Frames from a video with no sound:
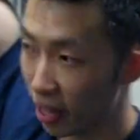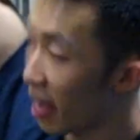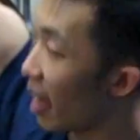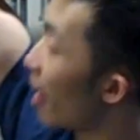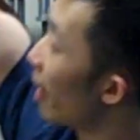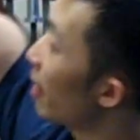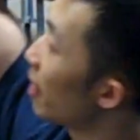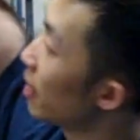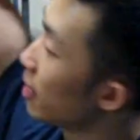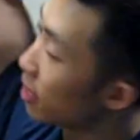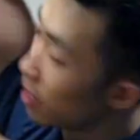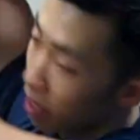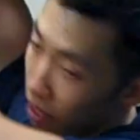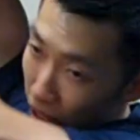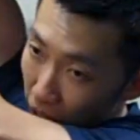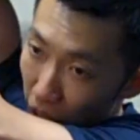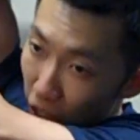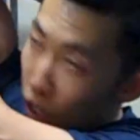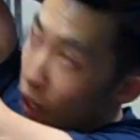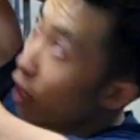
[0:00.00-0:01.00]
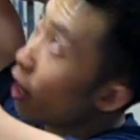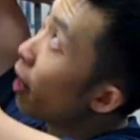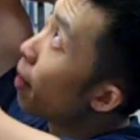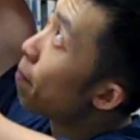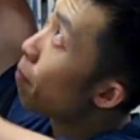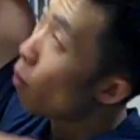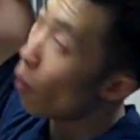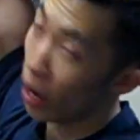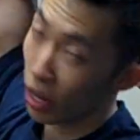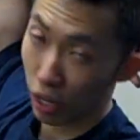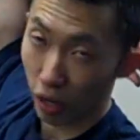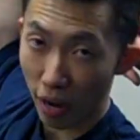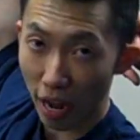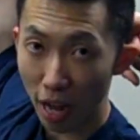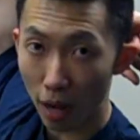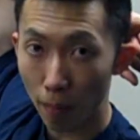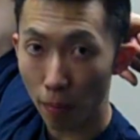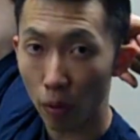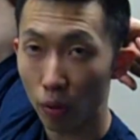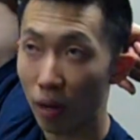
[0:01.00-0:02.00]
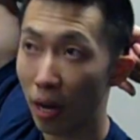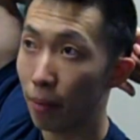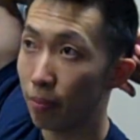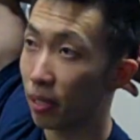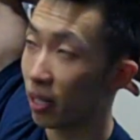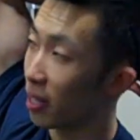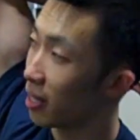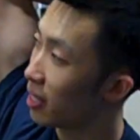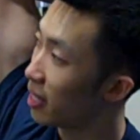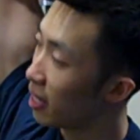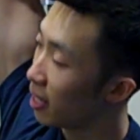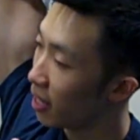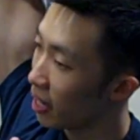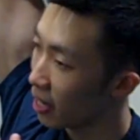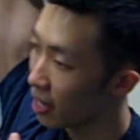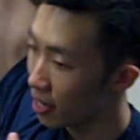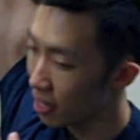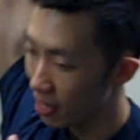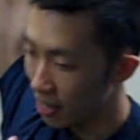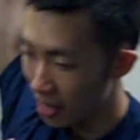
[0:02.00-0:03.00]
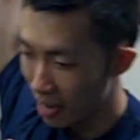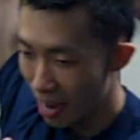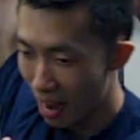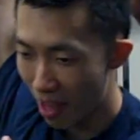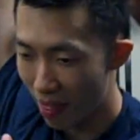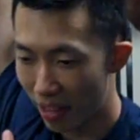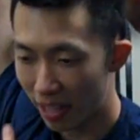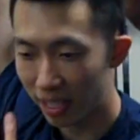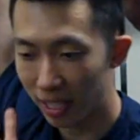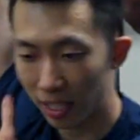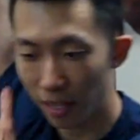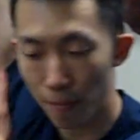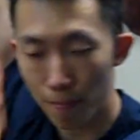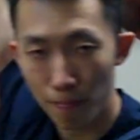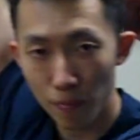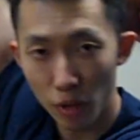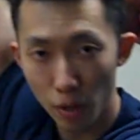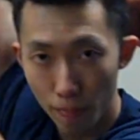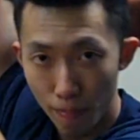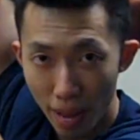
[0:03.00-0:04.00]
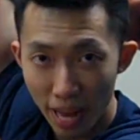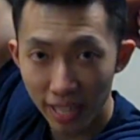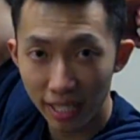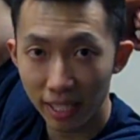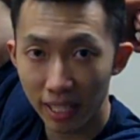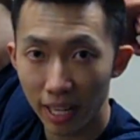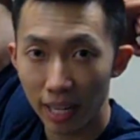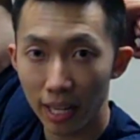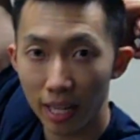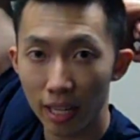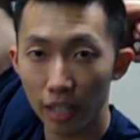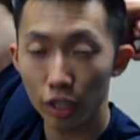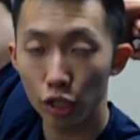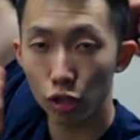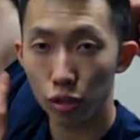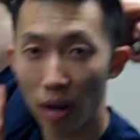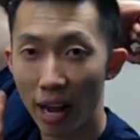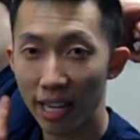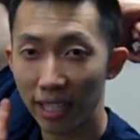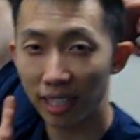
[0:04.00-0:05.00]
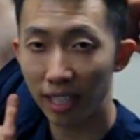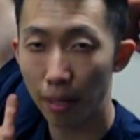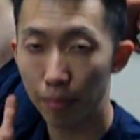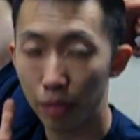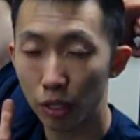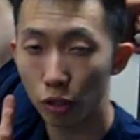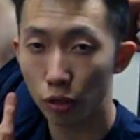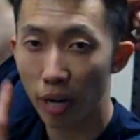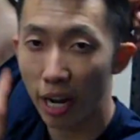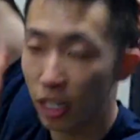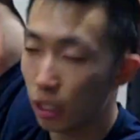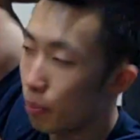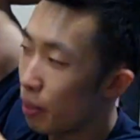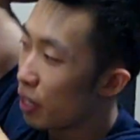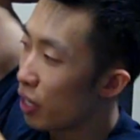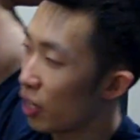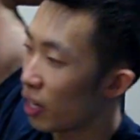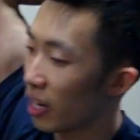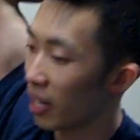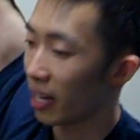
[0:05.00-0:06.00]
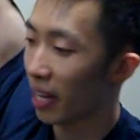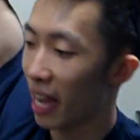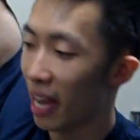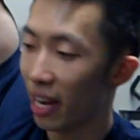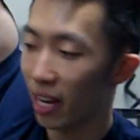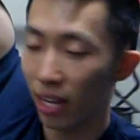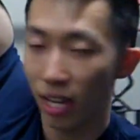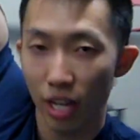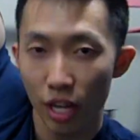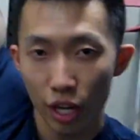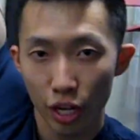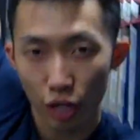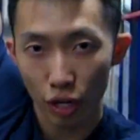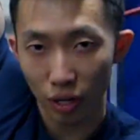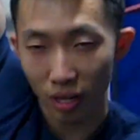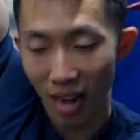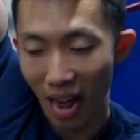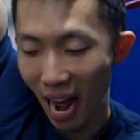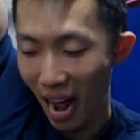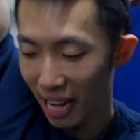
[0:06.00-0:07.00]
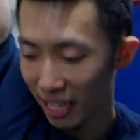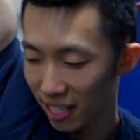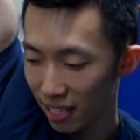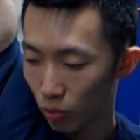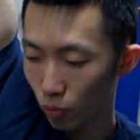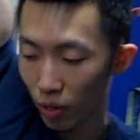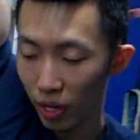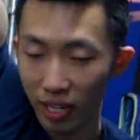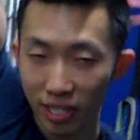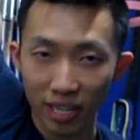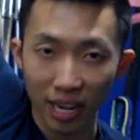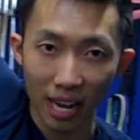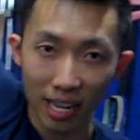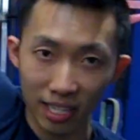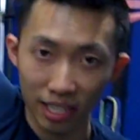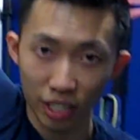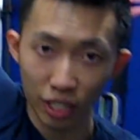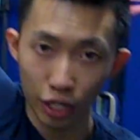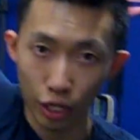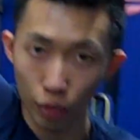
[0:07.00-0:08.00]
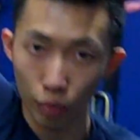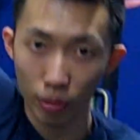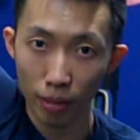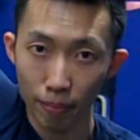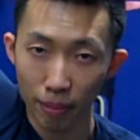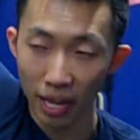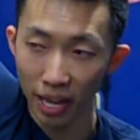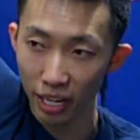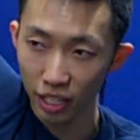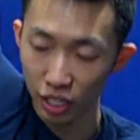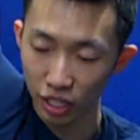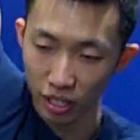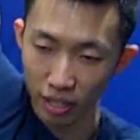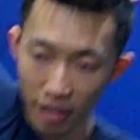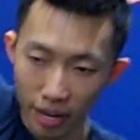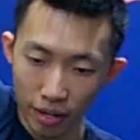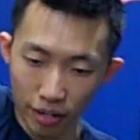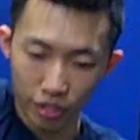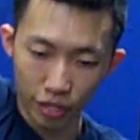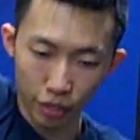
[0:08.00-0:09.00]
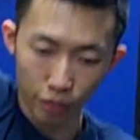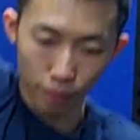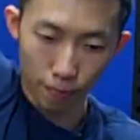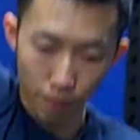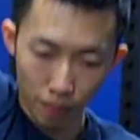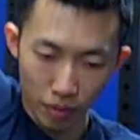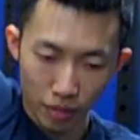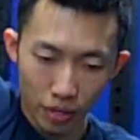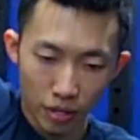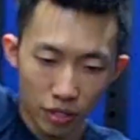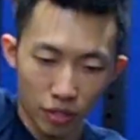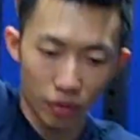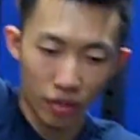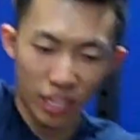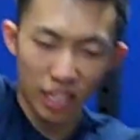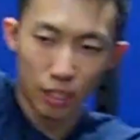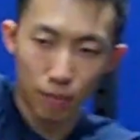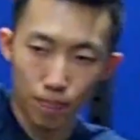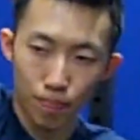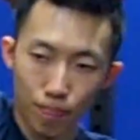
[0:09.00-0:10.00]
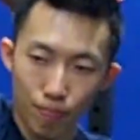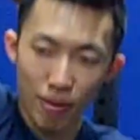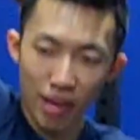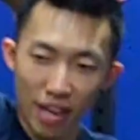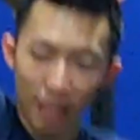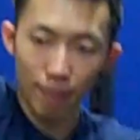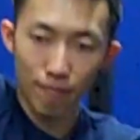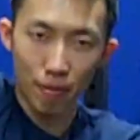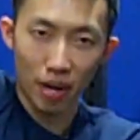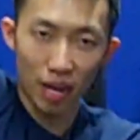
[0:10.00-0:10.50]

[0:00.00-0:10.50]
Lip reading: to that is you're going to point your elbow up to the ceiling, and this is your basic tricep stretch, but you're going to get your lats and where it ties into your rib cage there too. So these big